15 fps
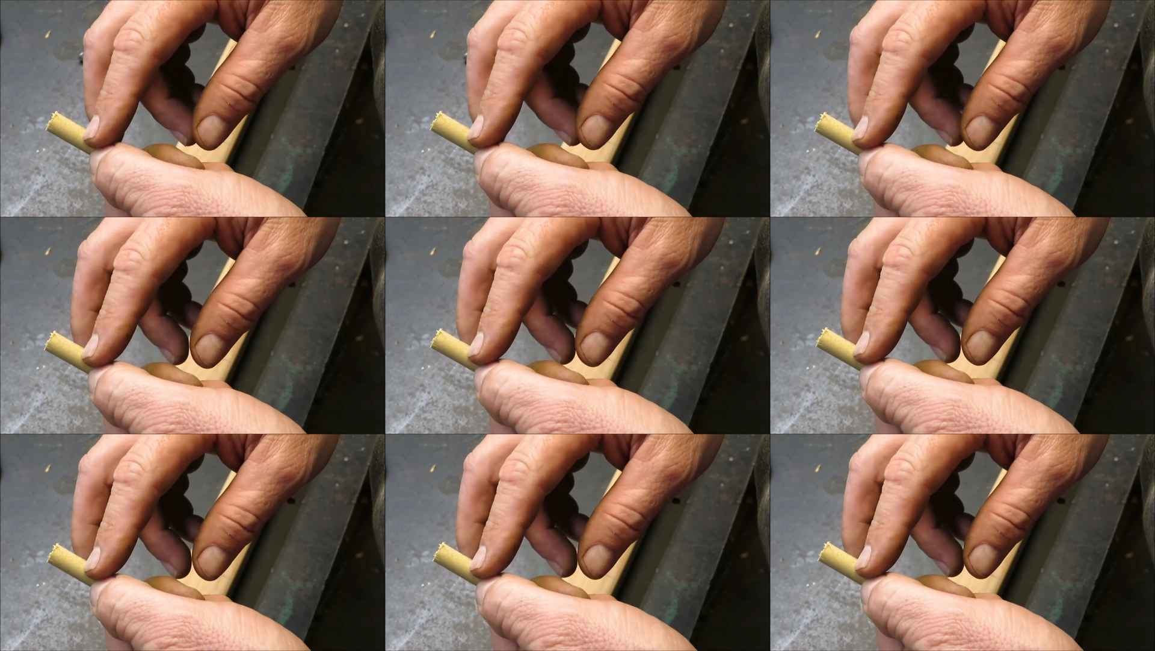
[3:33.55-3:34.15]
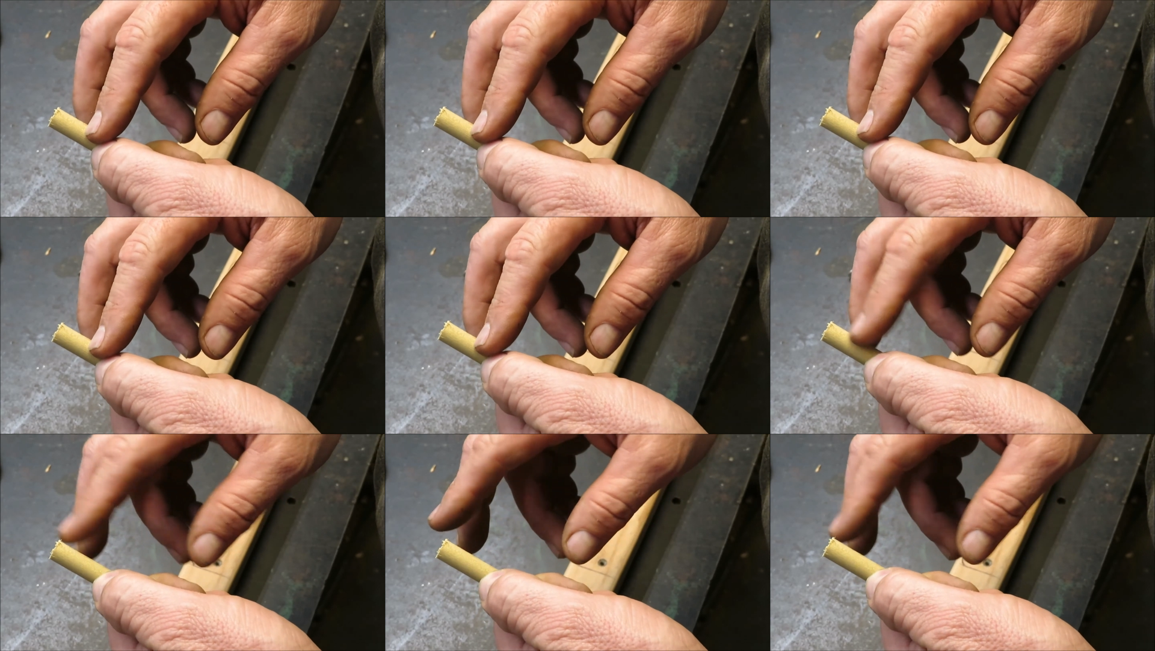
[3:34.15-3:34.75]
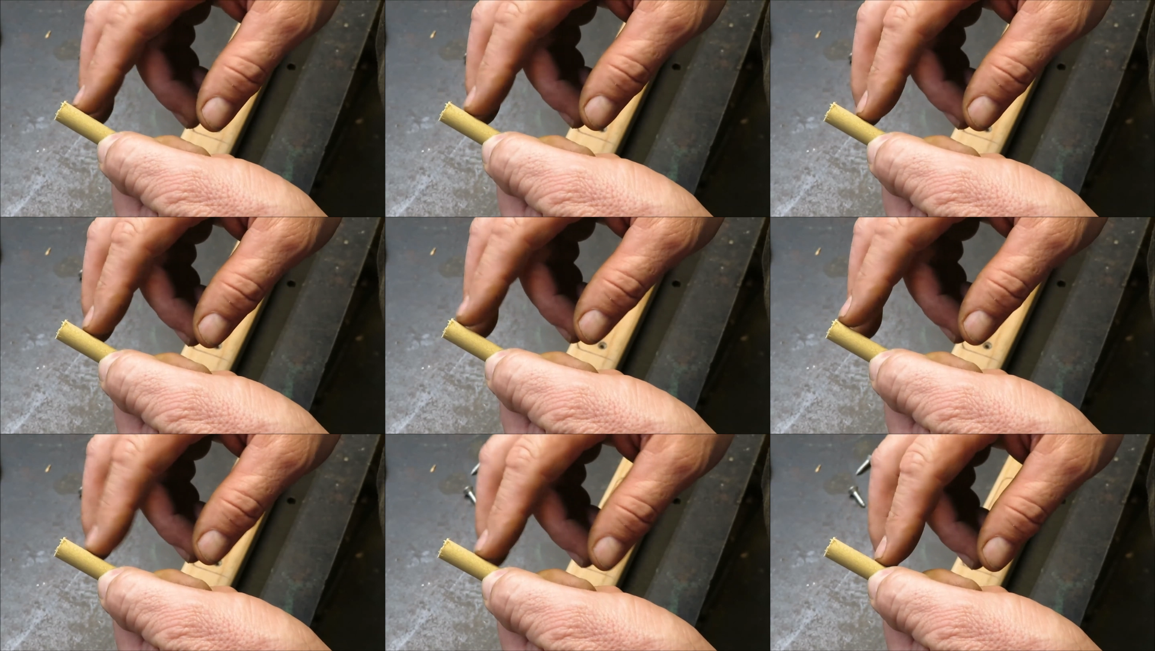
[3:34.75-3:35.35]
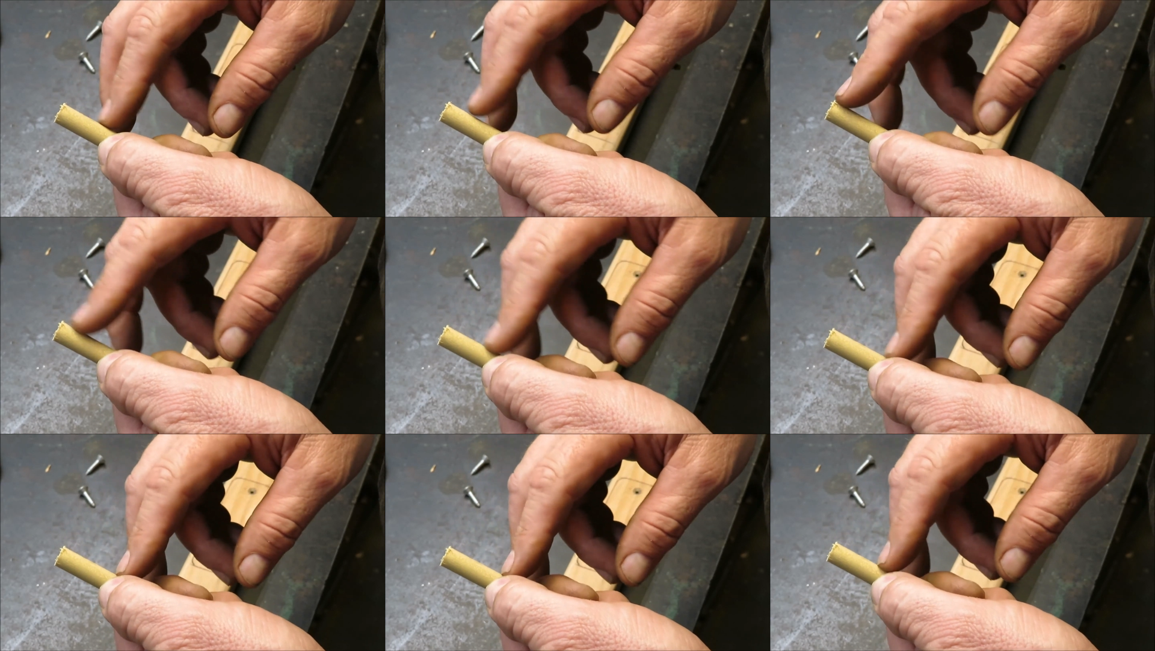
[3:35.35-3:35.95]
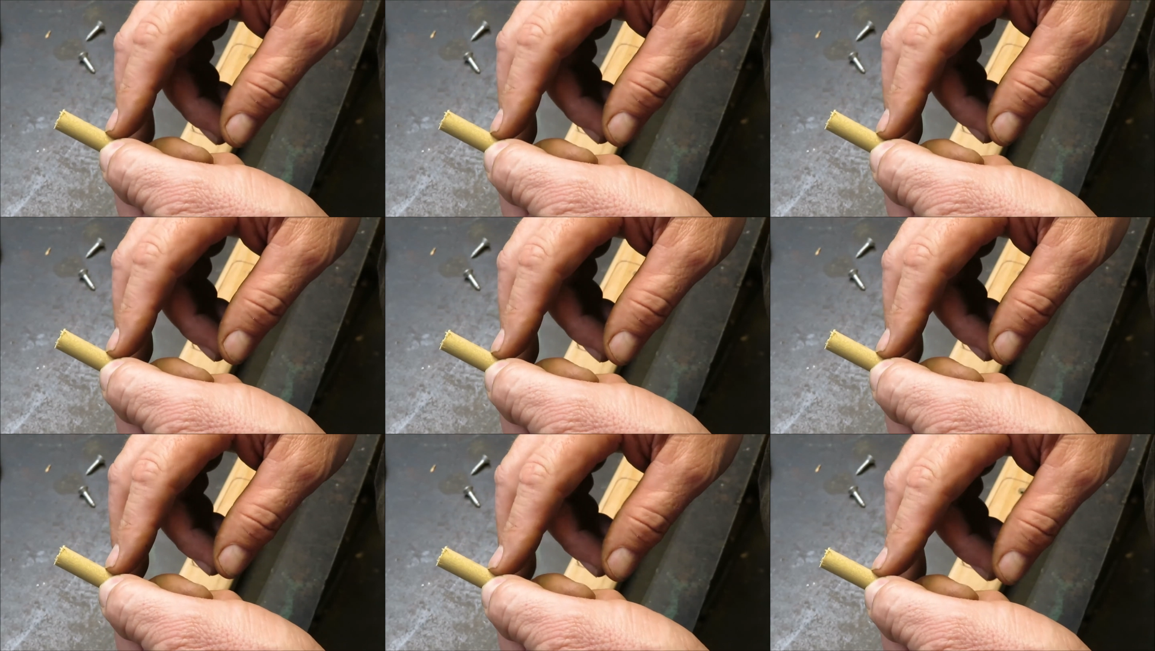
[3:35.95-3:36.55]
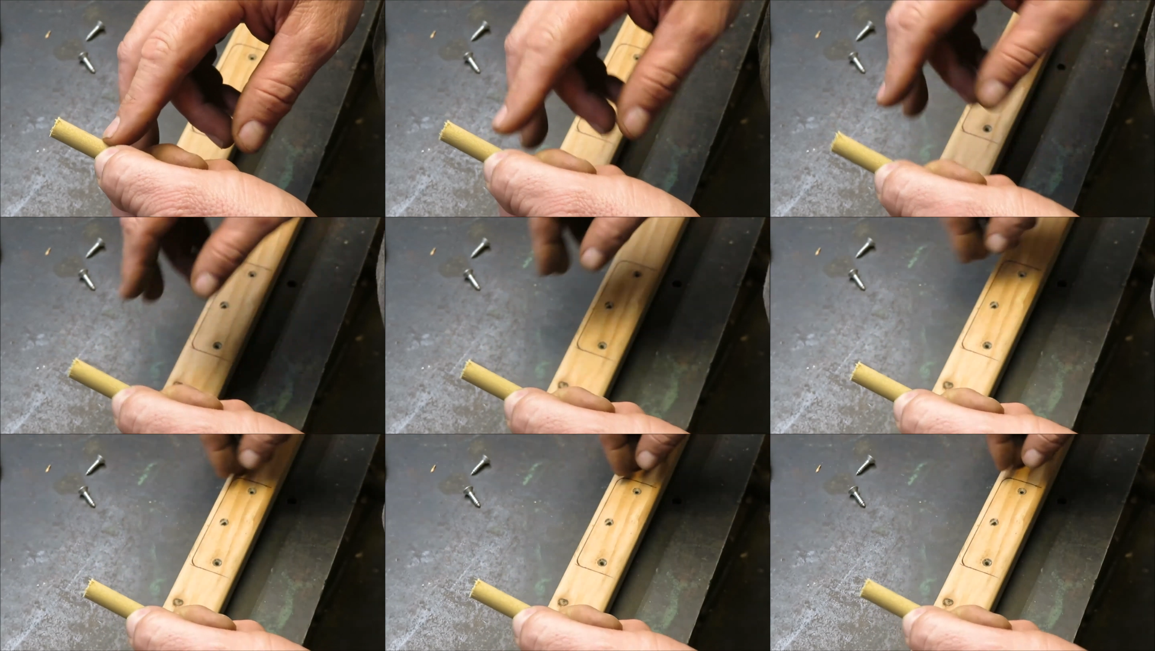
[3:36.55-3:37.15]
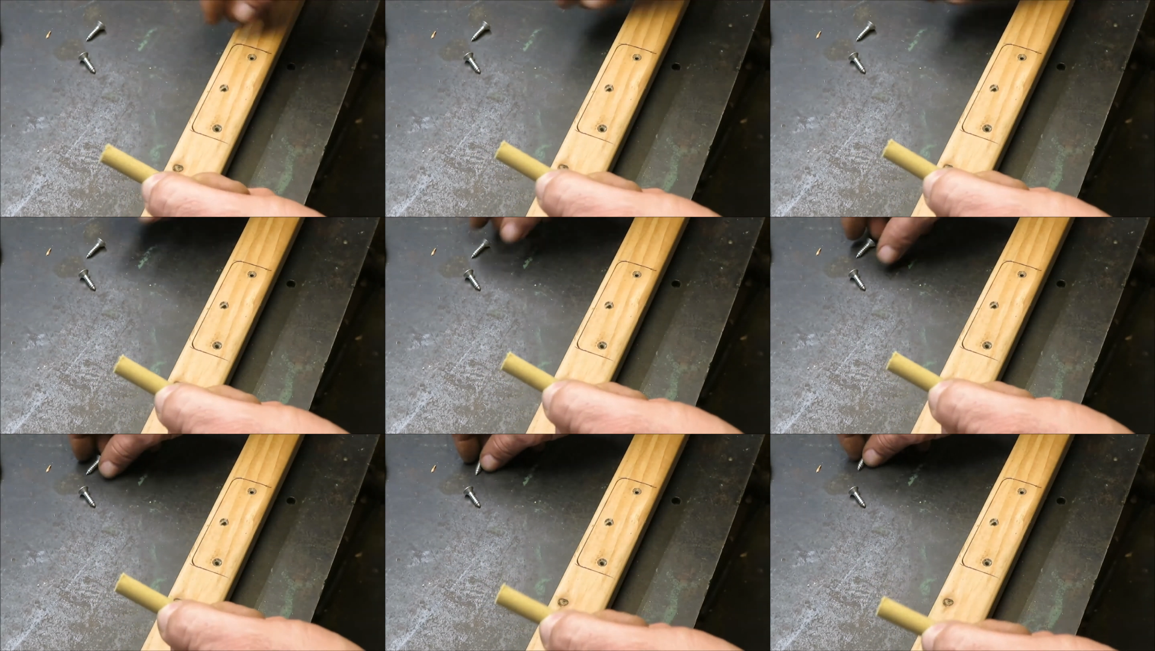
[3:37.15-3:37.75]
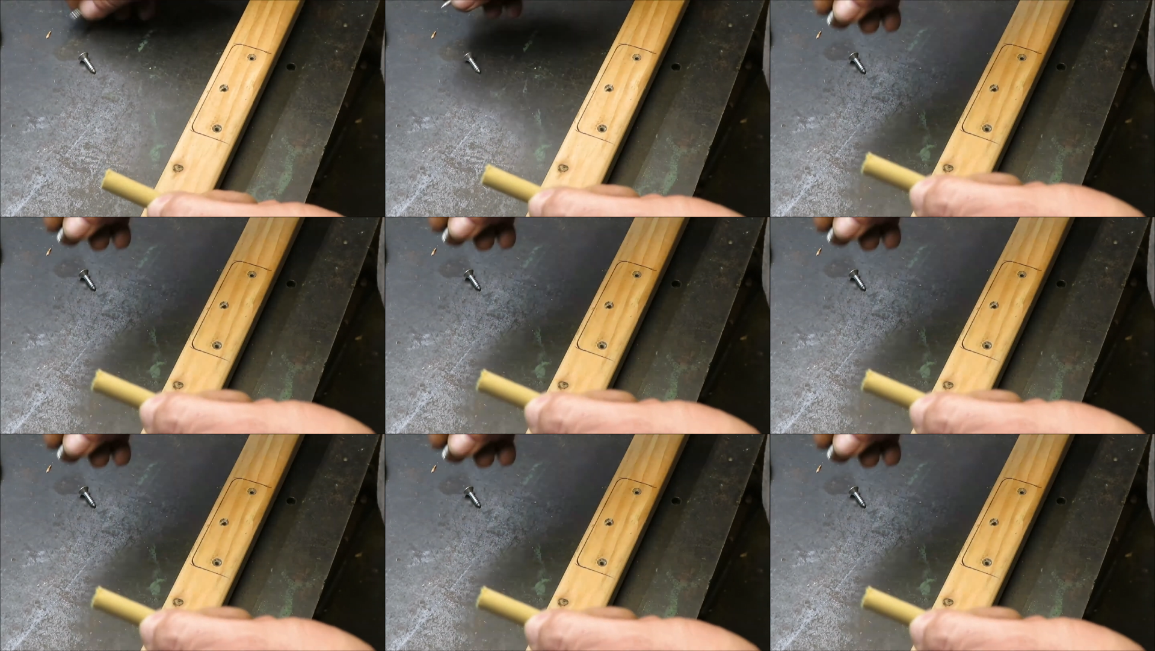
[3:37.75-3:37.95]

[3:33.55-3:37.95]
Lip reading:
(no speaker visible)